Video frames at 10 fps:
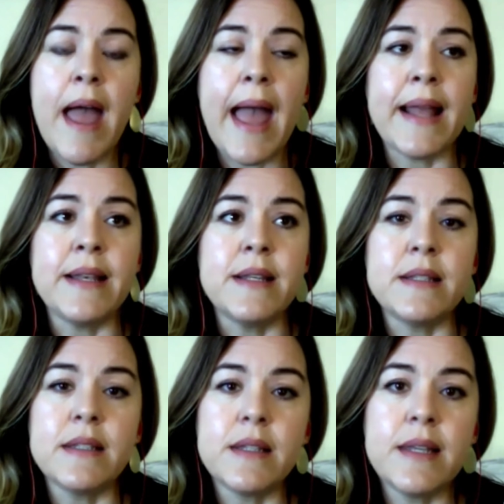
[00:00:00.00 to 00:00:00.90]
And
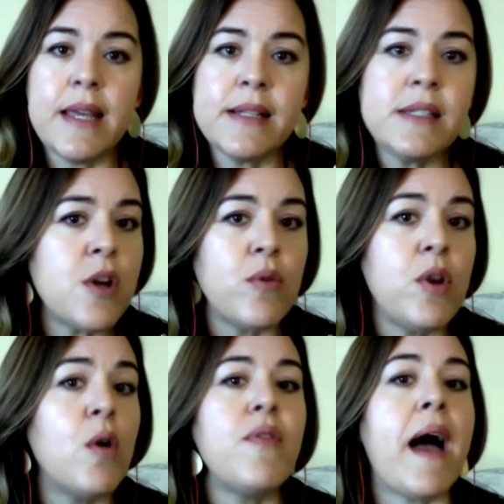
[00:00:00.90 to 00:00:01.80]
kids don't
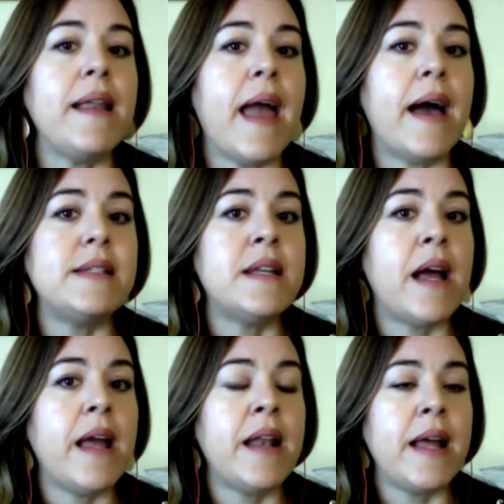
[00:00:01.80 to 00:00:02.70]
know that yet,
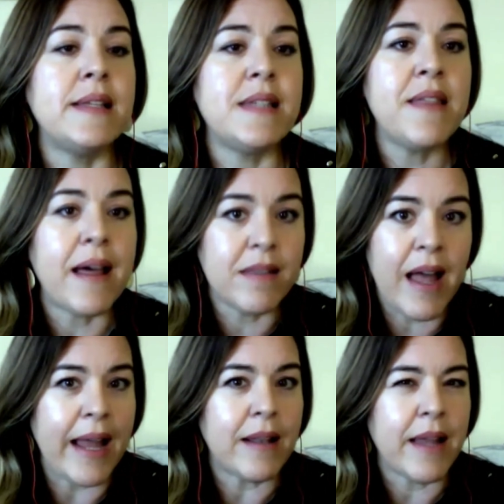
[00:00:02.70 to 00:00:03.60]
and I see that
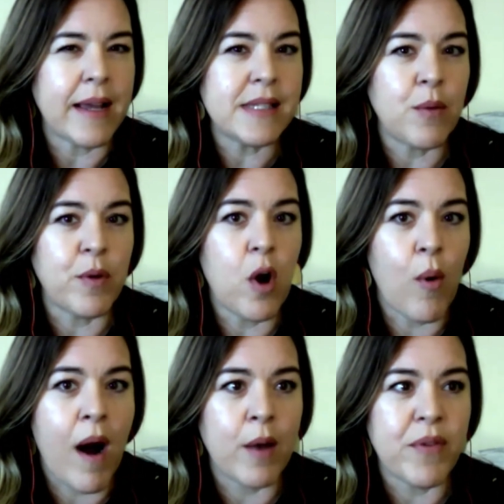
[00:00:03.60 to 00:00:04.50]
light, like I said, go
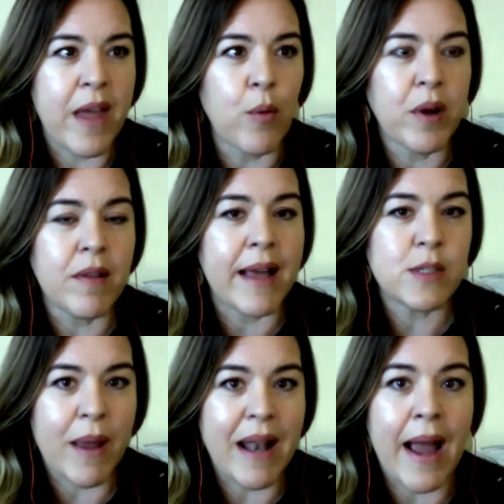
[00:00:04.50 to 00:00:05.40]
on when they
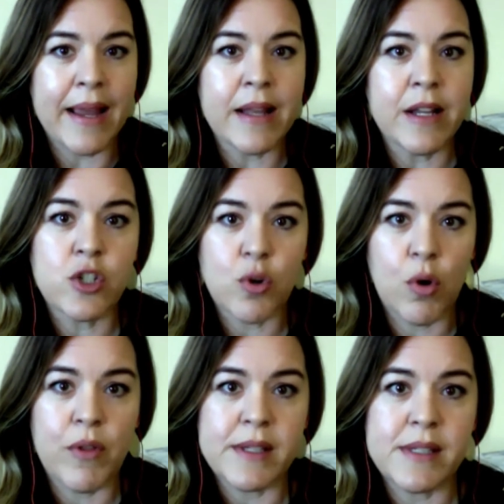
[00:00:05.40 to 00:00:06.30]
realize, wait, I can
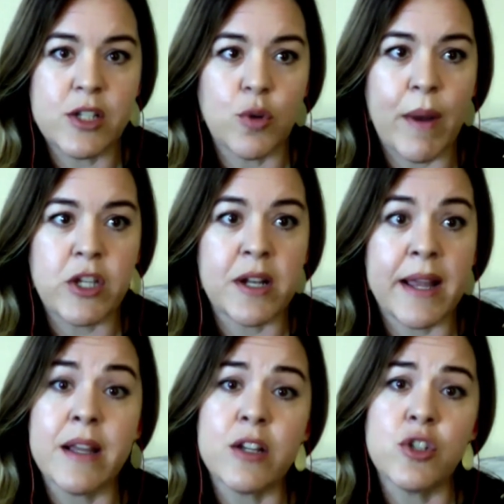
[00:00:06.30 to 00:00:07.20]
control this situation, I
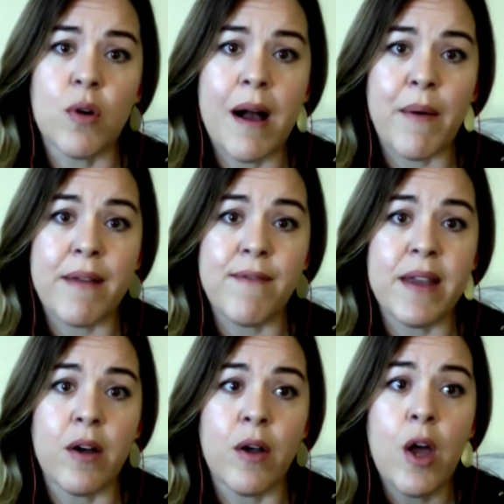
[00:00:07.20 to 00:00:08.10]
can control how I
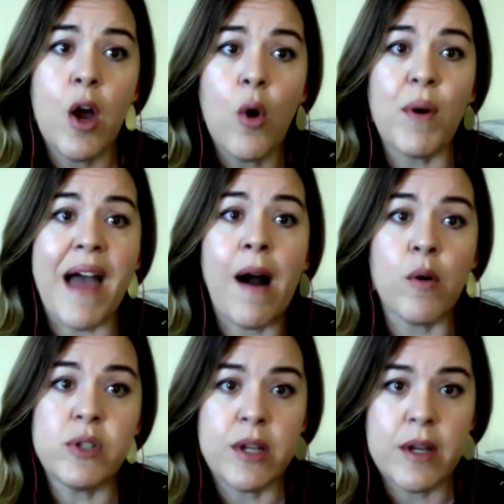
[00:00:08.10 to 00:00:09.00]
feel
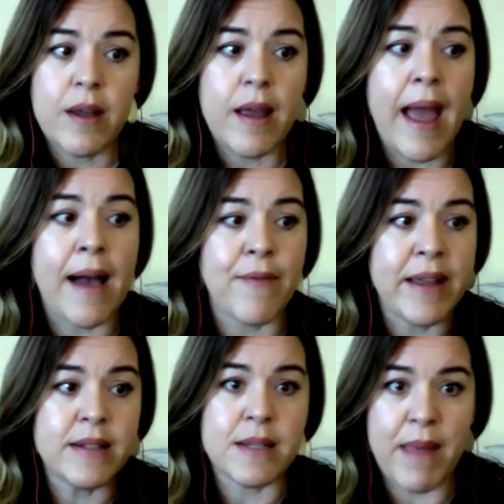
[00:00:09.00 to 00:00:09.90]
without
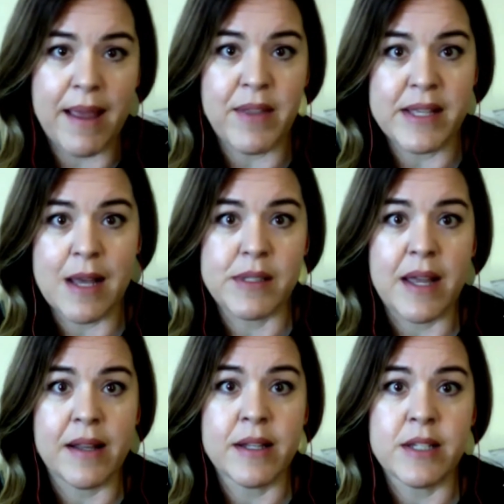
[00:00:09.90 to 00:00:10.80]
having to make these
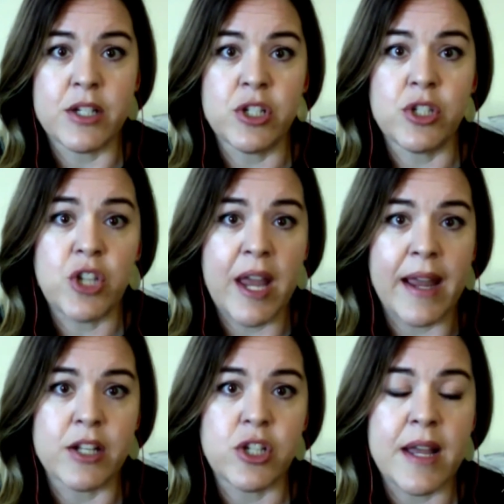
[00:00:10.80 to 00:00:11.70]
outside conditions
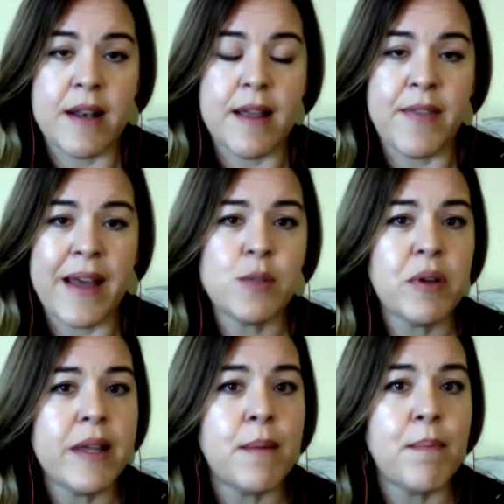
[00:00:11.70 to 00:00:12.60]
change, and that's
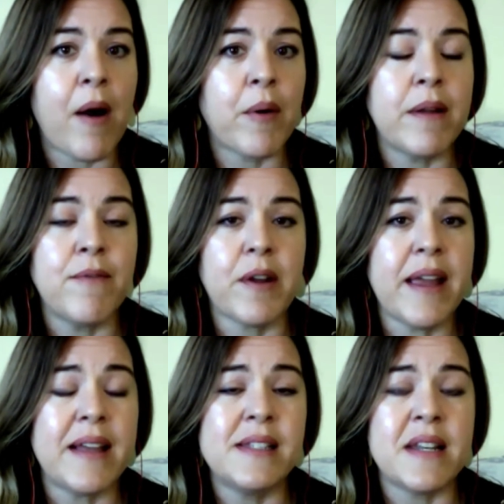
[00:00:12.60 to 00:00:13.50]
really empowering for
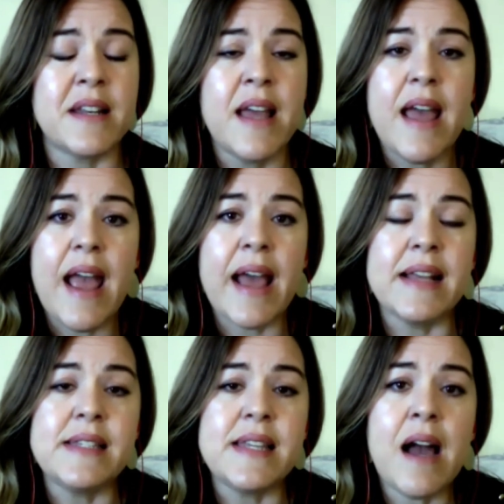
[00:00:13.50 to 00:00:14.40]
kids, and
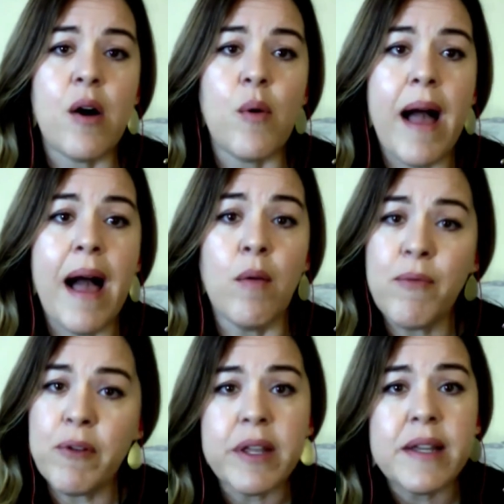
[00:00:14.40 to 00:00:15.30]
I see how
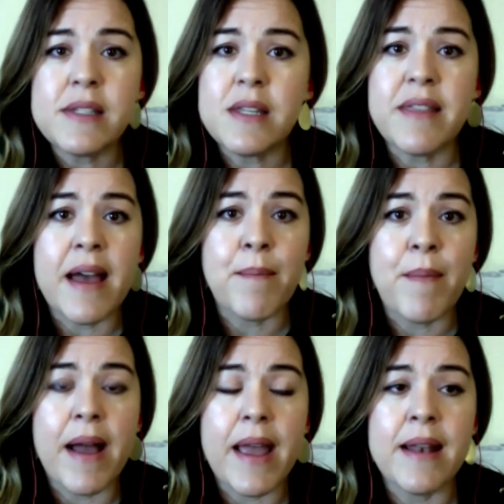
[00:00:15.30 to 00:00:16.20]
helpful it is to
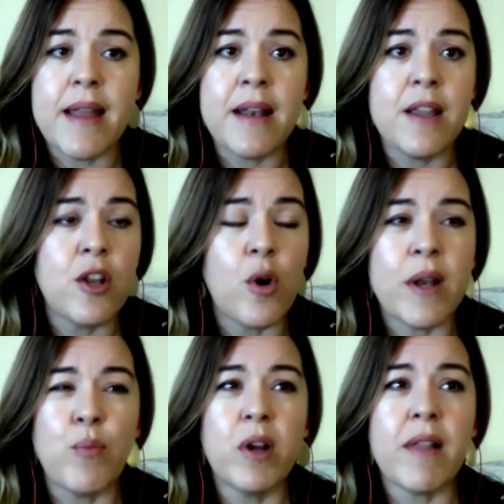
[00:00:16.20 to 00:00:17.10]
them,
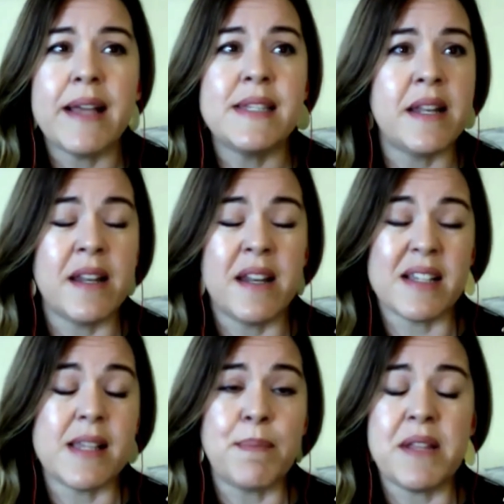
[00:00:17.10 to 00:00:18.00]
and realizing and
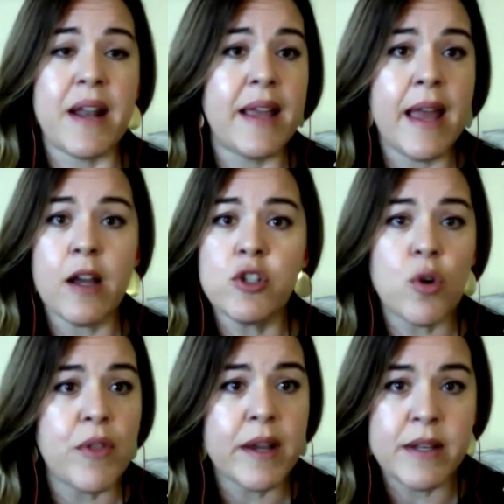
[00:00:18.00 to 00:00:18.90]
accepting that I can't
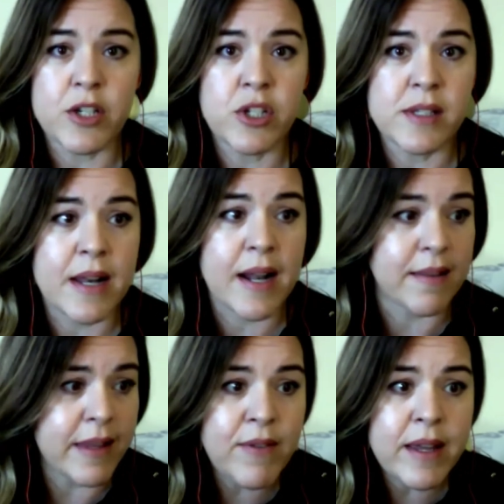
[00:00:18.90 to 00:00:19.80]
control the conditions that I
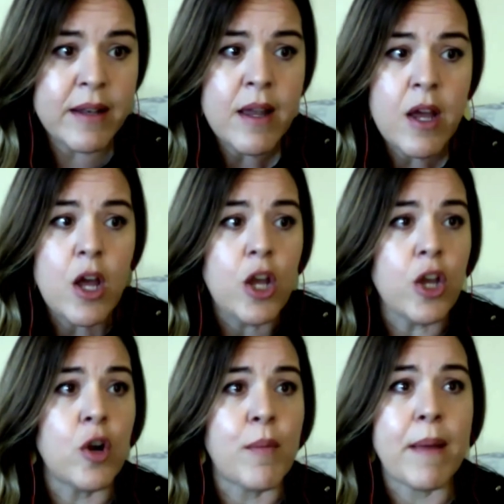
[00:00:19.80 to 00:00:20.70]
live in.
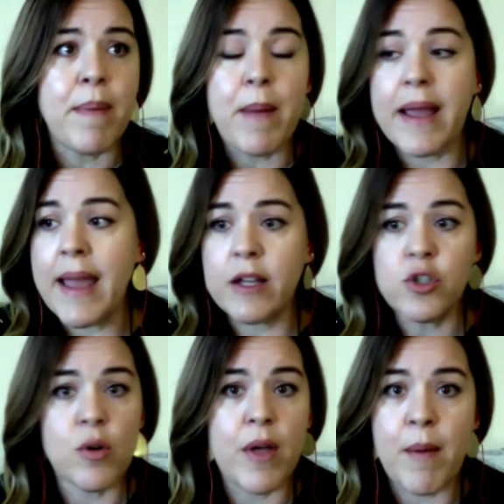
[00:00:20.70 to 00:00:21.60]
I can't
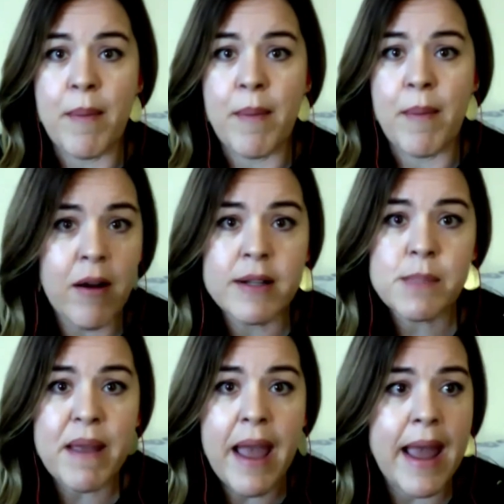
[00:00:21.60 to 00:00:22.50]
control how my parents
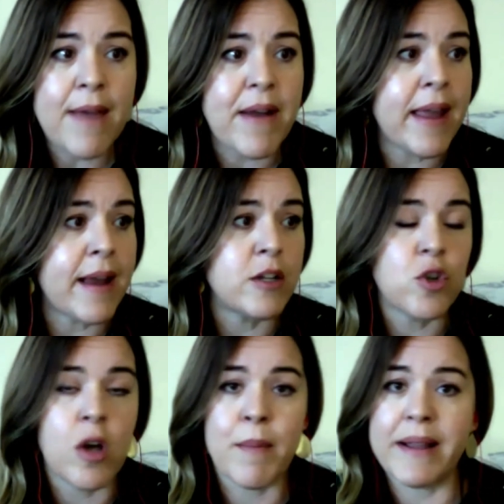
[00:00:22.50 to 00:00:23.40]
behave, I can't
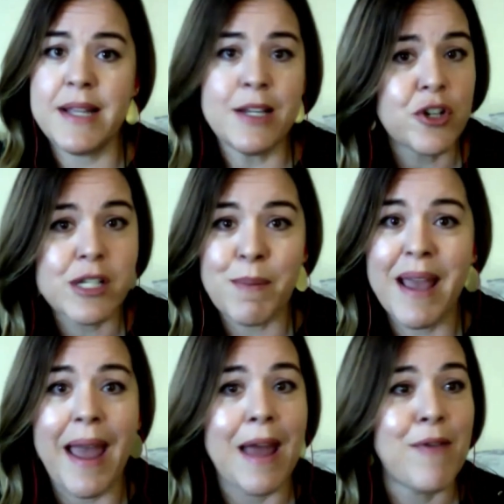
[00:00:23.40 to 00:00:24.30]
control how my teachers
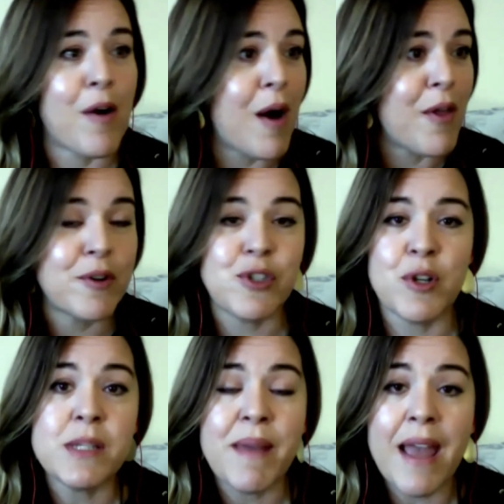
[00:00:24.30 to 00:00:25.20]
behave, how other
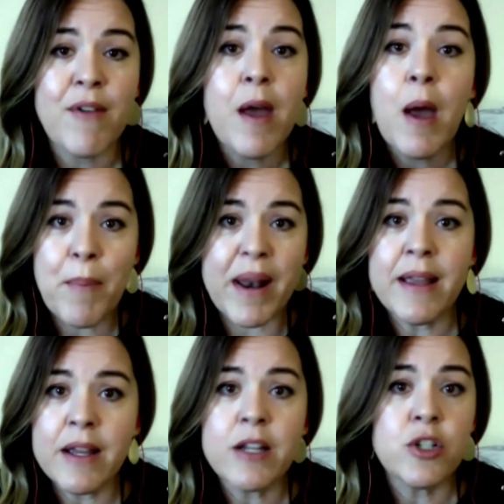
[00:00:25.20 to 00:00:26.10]
students behave, but I
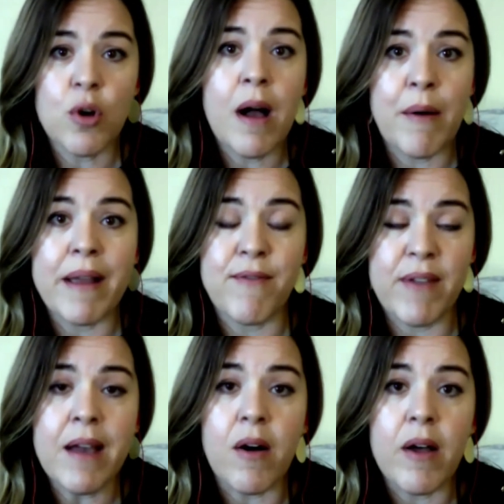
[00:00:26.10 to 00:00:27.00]
can control how I
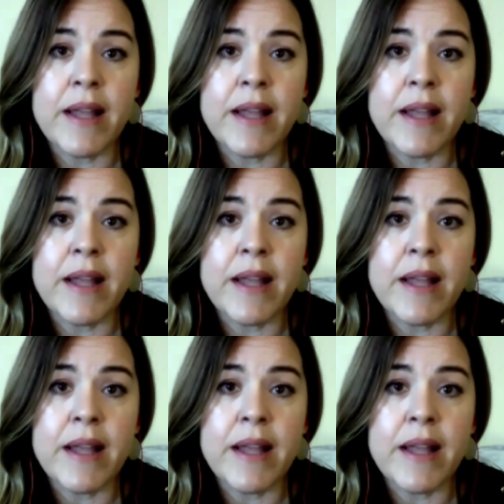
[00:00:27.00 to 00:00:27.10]
feel.